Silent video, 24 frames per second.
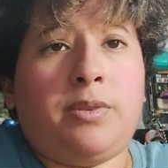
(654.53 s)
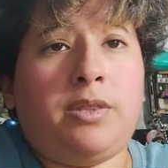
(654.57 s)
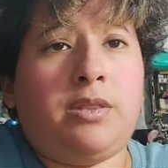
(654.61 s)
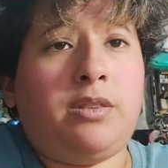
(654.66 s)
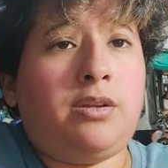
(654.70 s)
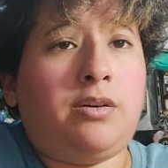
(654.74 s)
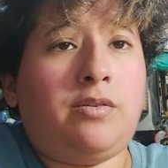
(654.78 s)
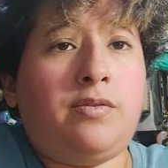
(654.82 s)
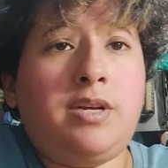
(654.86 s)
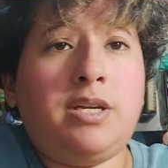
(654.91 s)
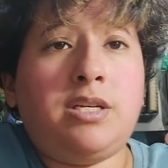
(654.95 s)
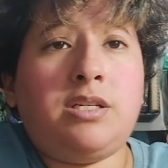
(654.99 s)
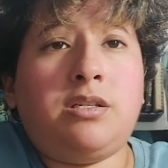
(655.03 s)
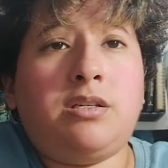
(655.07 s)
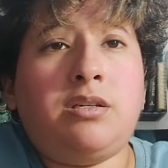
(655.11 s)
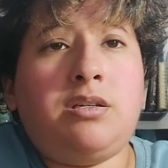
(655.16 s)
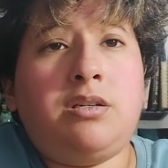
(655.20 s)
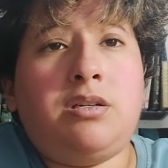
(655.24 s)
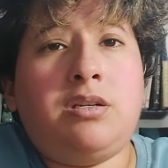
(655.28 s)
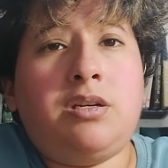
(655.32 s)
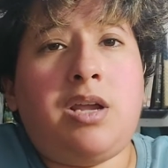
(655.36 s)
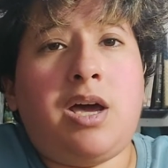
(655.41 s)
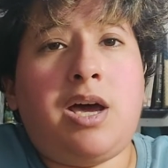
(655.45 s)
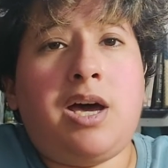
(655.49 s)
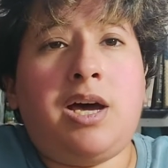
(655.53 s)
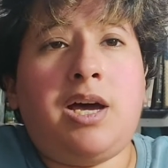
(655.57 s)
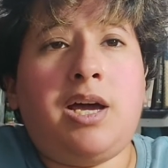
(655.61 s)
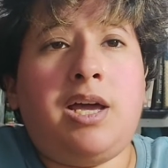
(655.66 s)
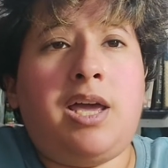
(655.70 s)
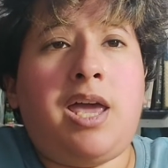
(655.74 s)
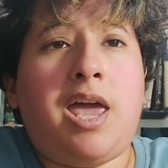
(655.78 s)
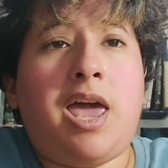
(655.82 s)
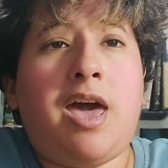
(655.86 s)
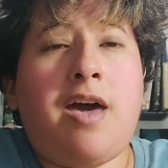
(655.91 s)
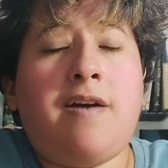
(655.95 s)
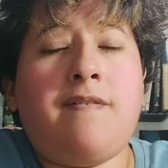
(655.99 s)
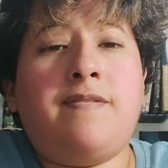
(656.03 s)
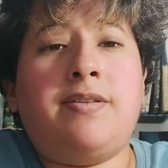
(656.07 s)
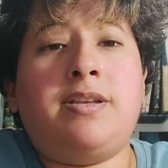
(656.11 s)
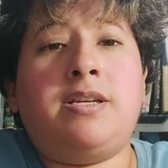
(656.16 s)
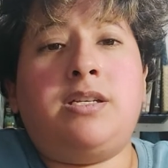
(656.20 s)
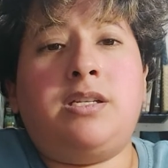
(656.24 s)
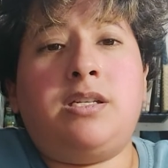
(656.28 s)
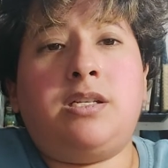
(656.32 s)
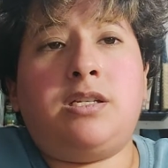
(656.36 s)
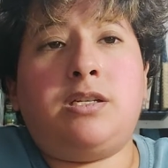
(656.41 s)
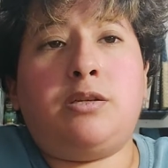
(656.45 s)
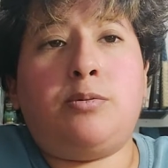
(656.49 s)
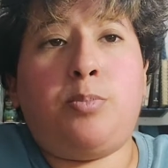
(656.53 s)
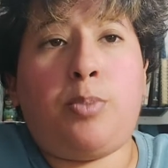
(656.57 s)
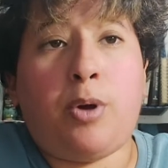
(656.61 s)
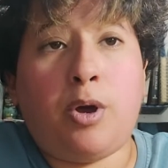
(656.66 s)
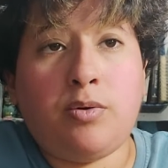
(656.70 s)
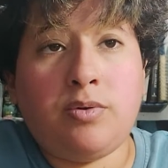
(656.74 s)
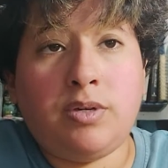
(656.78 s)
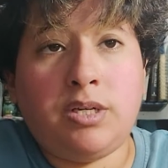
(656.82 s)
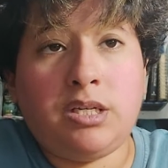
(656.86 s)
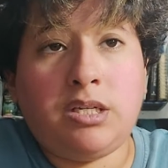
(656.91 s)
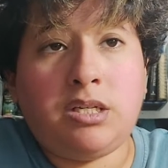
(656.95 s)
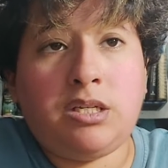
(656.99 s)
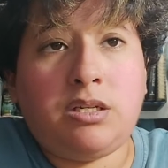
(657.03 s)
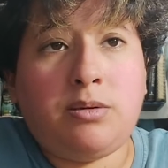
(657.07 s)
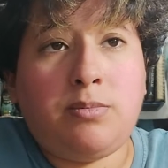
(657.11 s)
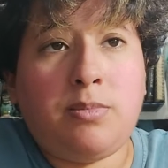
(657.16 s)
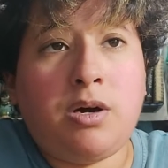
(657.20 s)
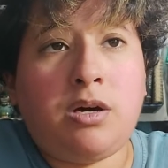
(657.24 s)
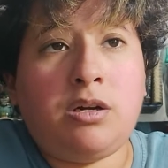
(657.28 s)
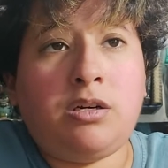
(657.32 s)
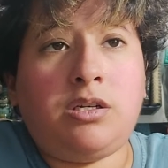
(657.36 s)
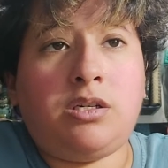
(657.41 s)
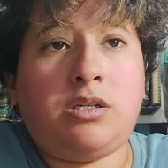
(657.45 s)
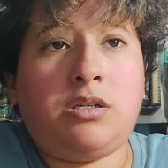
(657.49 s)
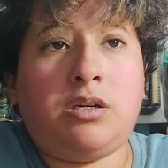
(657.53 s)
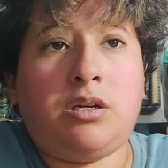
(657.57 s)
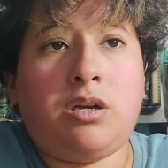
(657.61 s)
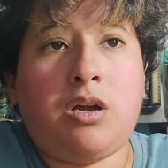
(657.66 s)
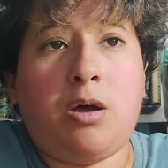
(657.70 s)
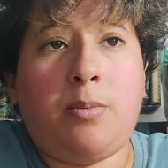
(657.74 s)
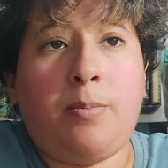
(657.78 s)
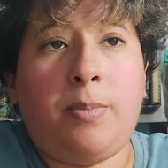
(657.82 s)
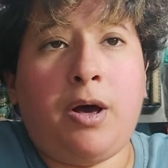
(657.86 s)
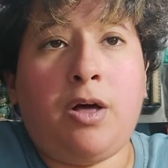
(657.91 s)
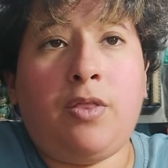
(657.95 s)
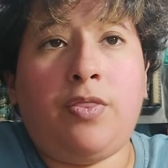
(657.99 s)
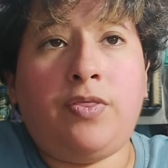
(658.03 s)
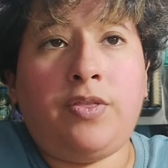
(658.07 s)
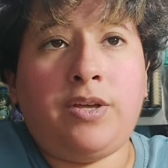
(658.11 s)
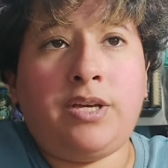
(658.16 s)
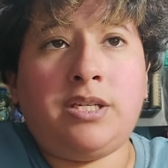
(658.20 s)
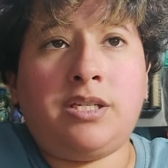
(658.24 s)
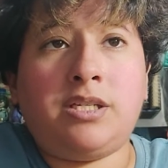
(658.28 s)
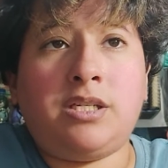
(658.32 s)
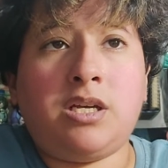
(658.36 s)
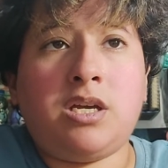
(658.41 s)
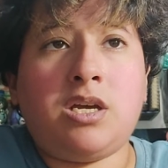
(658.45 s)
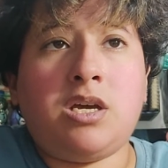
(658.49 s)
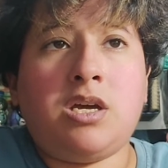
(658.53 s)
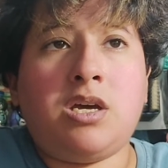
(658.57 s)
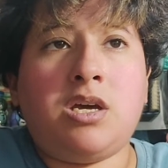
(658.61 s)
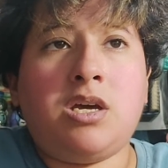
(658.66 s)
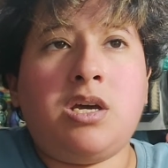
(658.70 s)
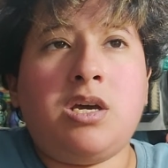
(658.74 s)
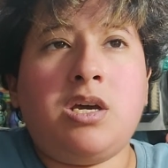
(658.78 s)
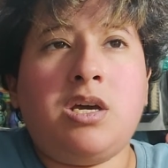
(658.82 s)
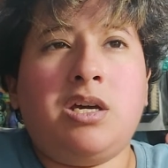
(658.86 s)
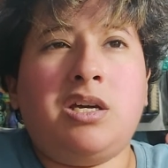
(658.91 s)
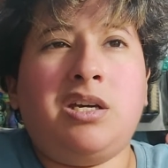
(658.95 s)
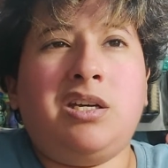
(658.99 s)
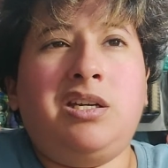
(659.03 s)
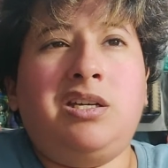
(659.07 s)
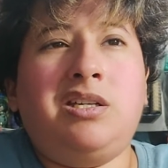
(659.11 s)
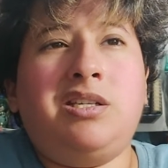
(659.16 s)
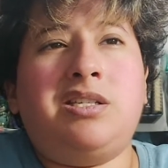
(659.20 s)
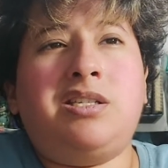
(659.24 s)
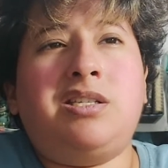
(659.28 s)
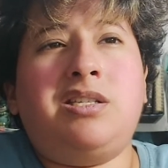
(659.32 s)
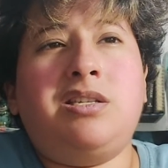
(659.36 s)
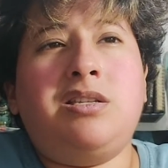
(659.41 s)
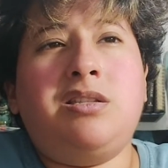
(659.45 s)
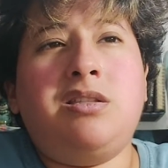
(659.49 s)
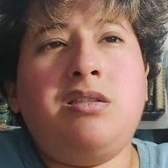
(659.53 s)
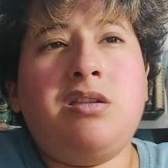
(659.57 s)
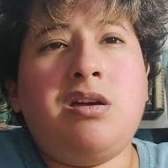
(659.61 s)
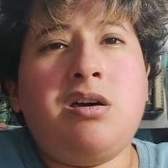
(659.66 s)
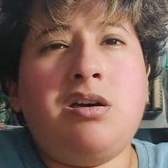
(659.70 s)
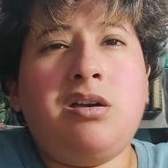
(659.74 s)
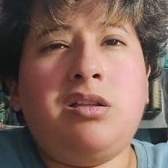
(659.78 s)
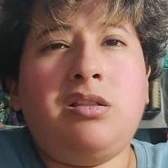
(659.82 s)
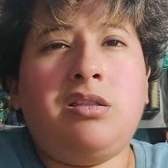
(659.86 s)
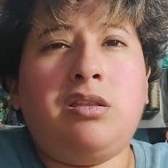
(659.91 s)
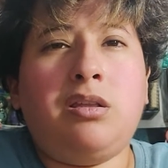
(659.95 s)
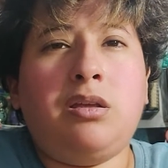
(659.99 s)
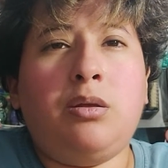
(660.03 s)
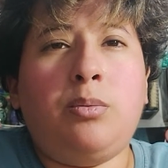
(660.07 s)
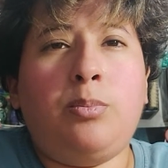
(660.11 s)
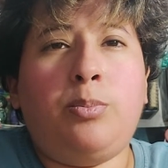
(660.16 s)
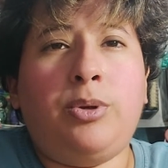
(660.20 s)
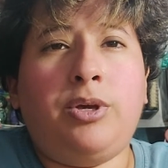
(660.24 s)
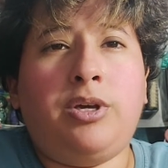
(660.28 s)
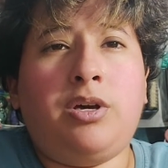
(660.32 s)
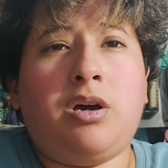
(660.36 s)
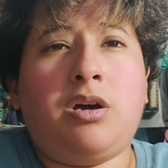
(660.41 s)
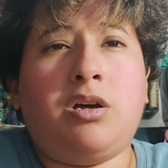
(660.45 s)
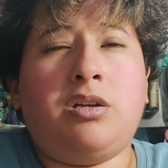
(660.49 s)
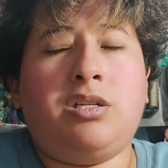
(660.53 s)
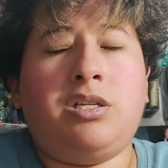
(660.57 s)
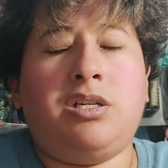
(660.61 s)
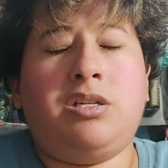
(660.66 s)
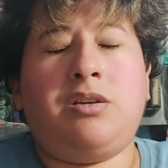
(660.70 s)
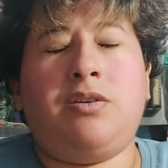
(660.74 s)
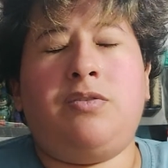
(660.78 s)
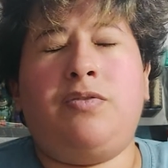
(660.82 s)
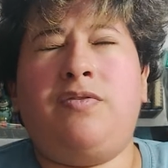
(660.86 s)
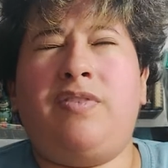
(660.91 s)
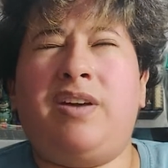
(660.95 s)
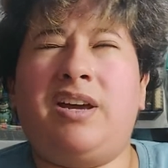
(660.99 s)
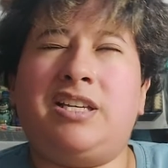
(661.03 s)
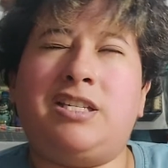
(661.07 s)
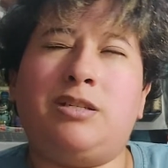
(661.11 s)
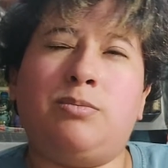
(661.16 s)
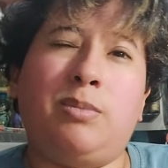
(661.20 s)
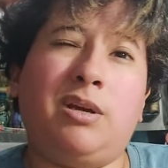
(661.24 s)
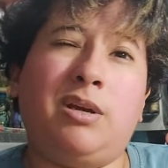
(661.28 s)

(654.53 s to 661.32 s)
The reason I haven't spoken much about this is not because it affects